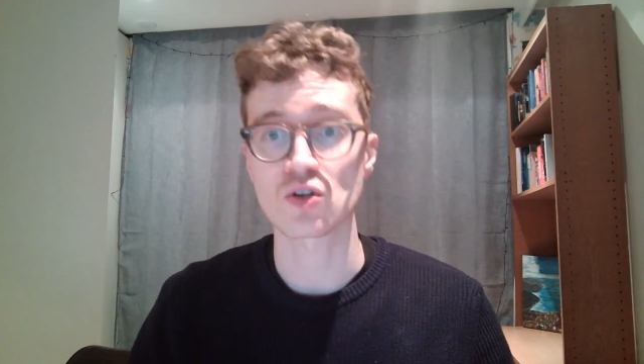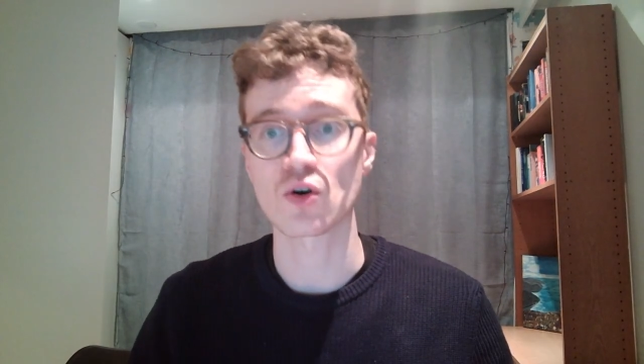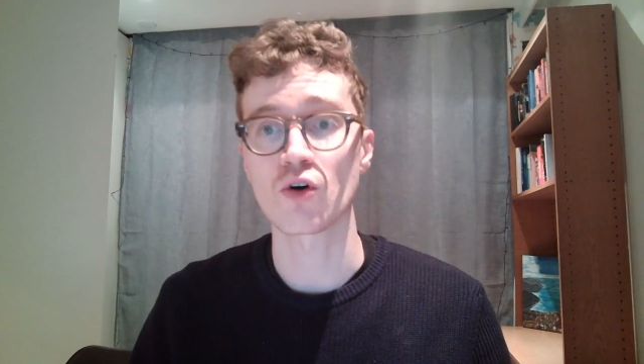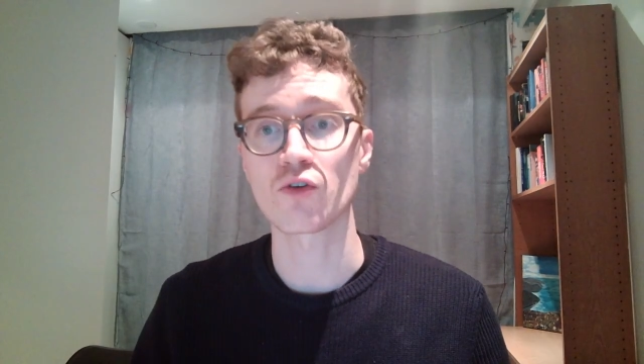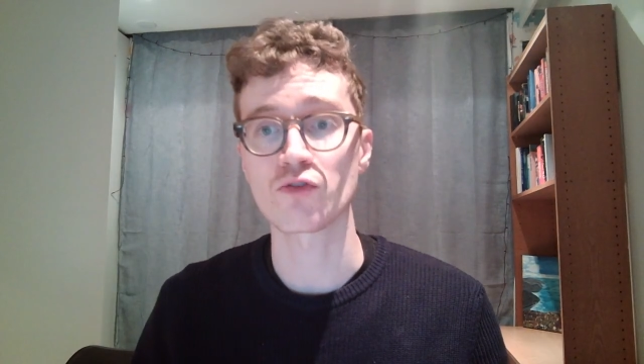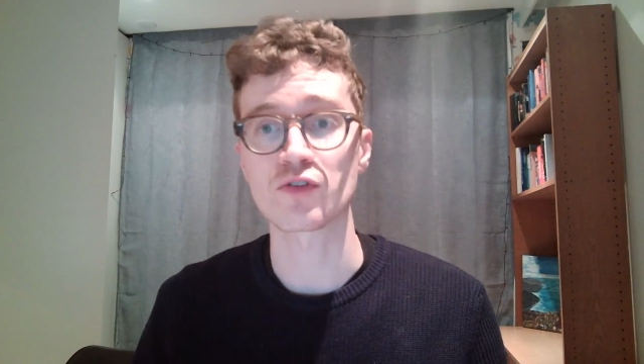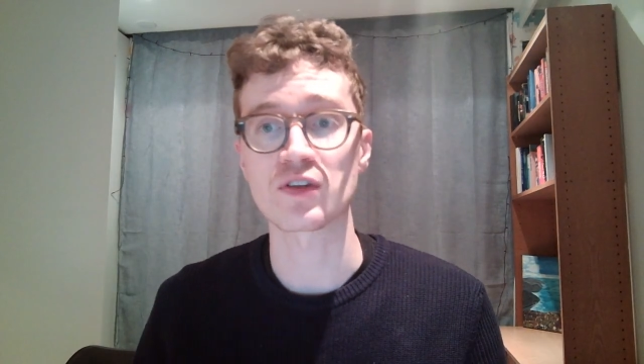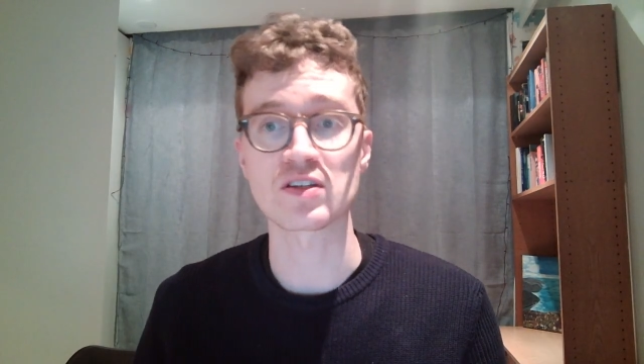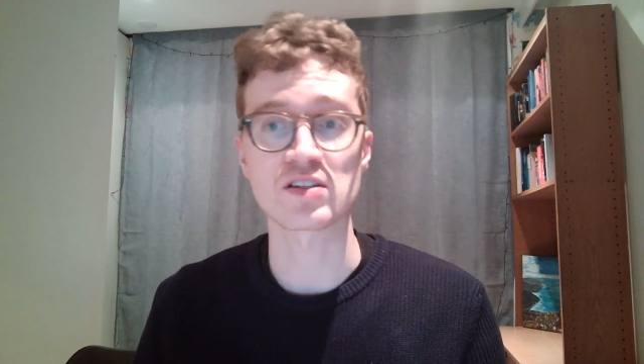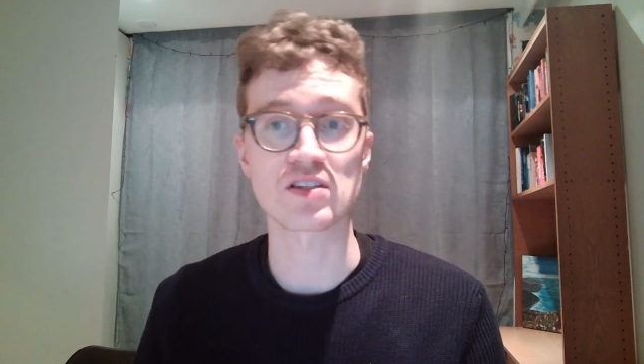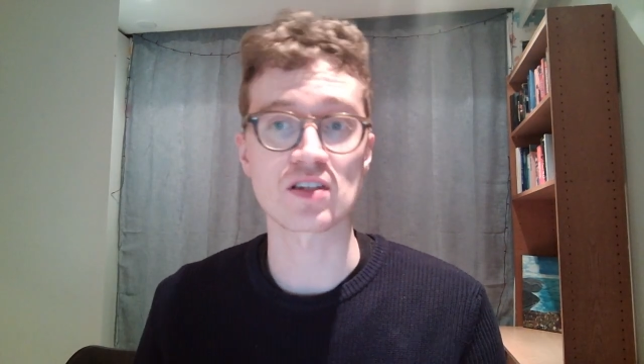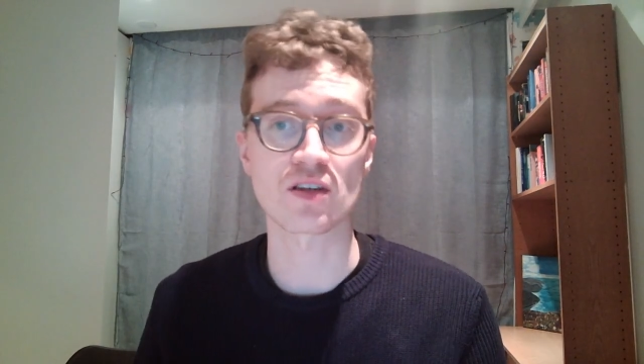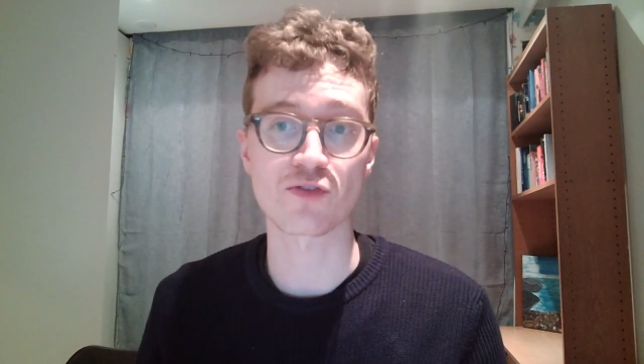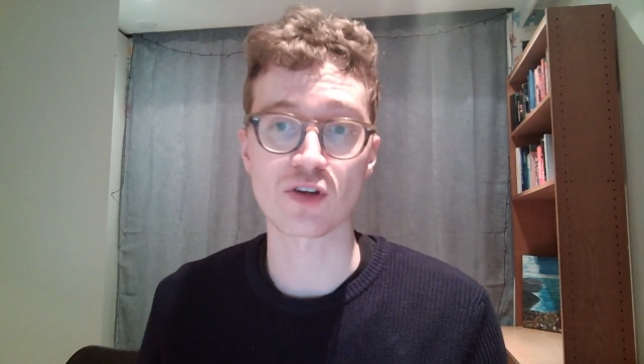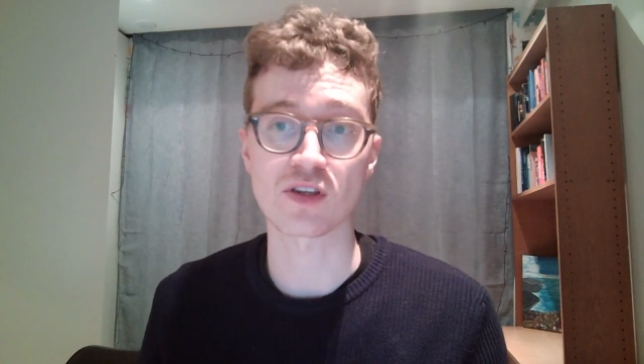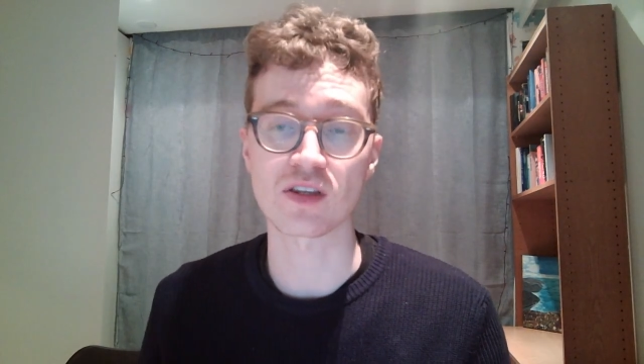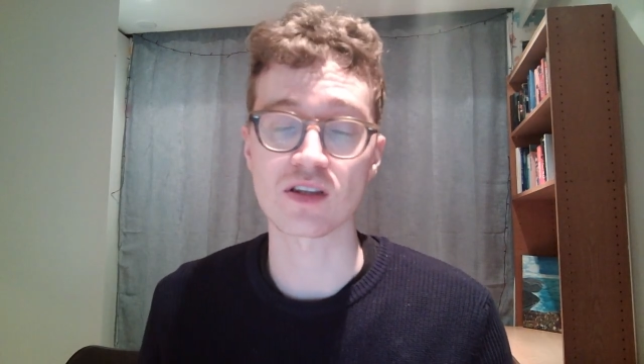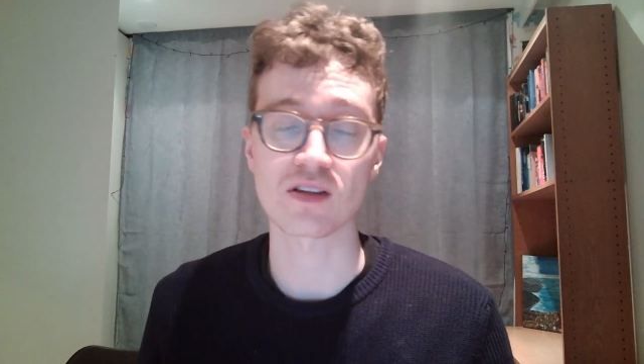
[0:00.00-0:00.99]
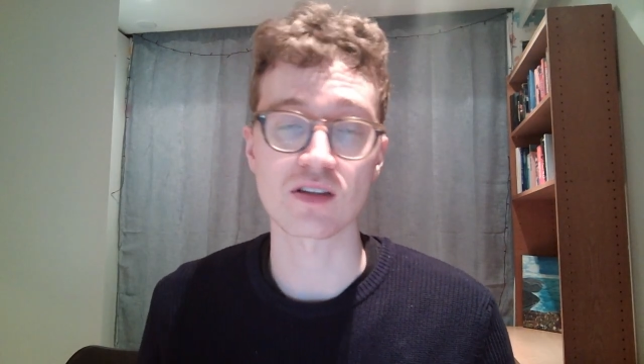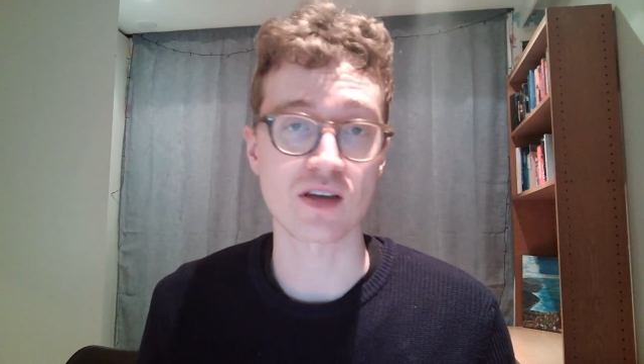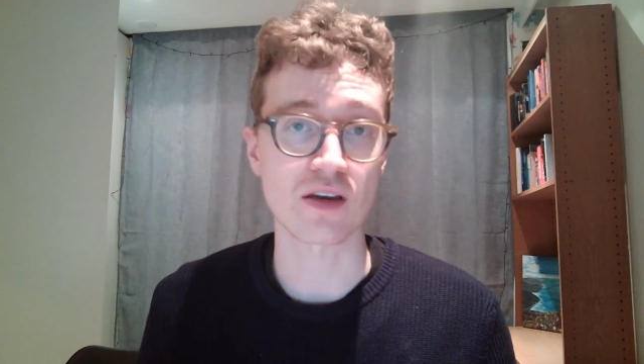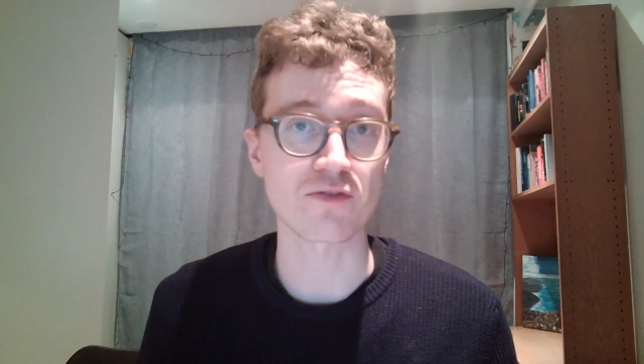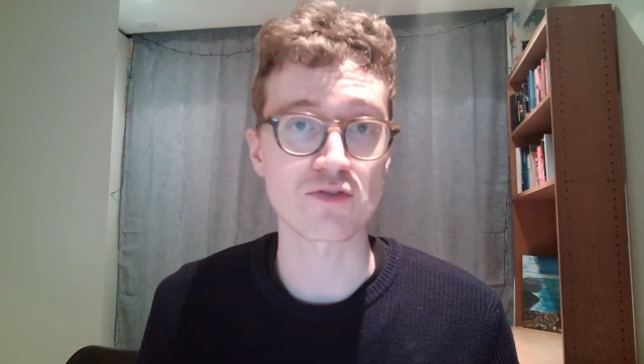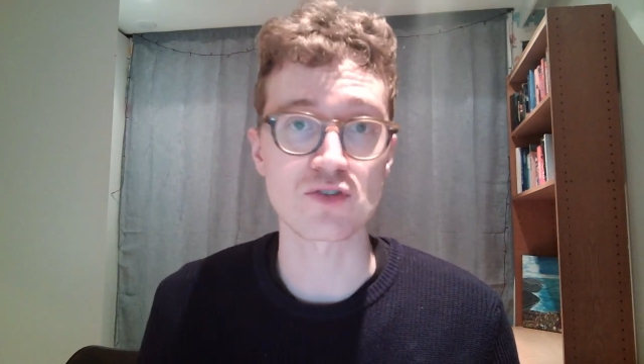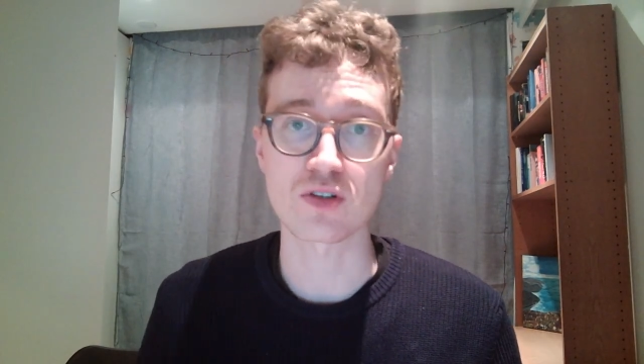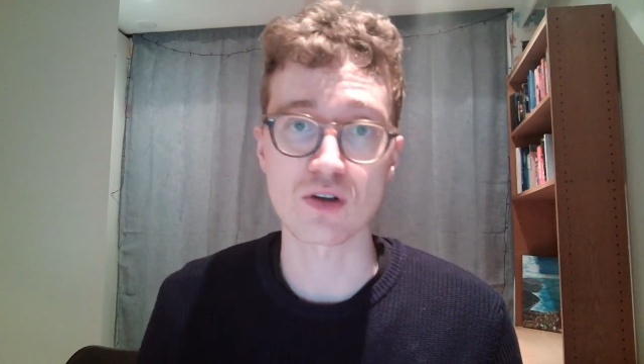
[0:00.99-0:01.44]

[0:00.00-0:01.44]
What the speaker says: of these different ETFs